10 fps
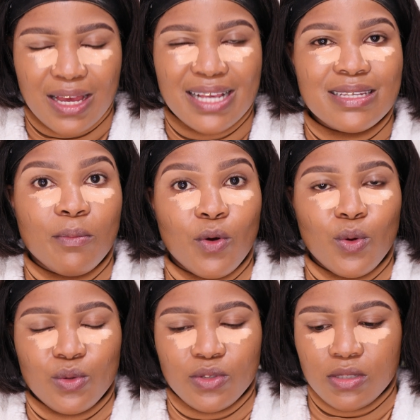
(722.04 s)
guys, I'm
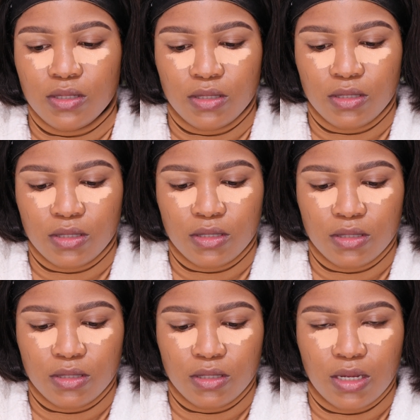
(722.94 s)
old,
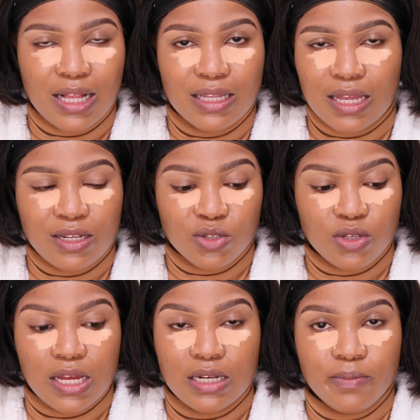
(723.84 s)
I'll get into
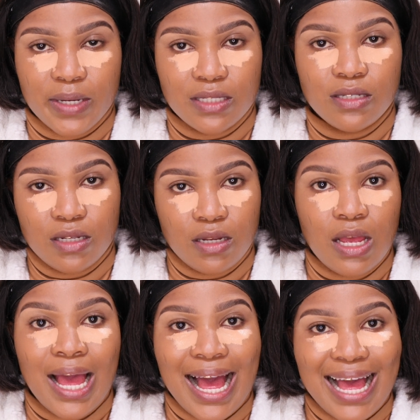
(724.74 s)
that, but
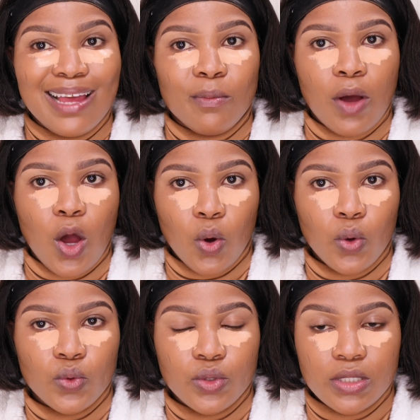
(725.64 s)
I am
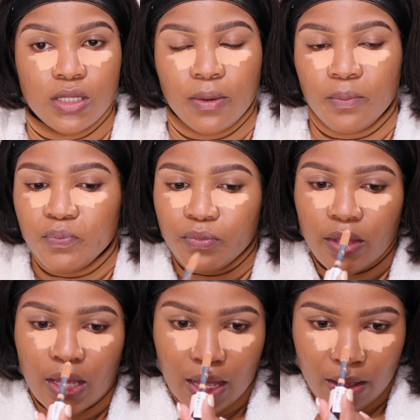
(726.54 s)
old.
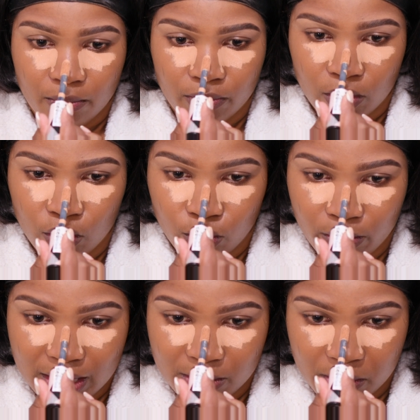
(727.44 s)
You
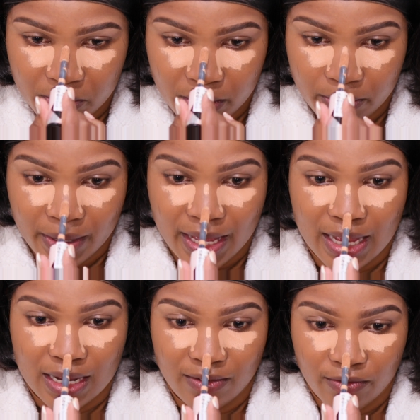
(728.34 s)
must be
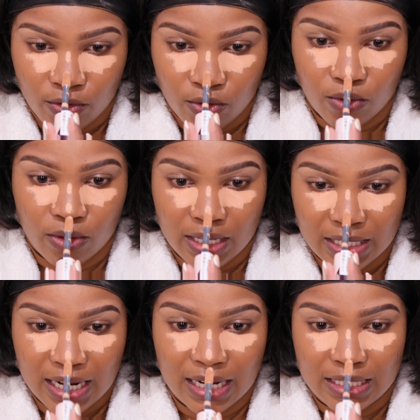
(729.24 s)
prepared for the
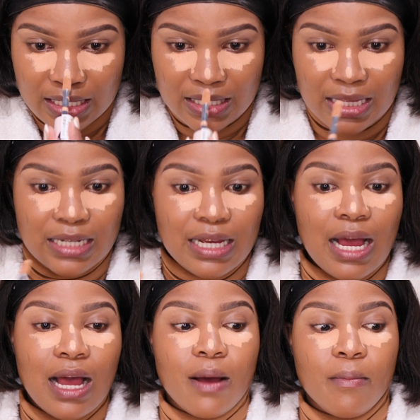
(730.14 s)
challenges that
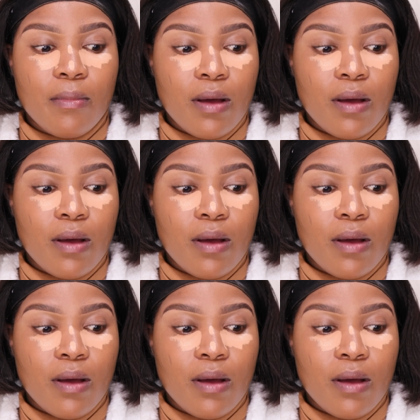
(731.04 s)
come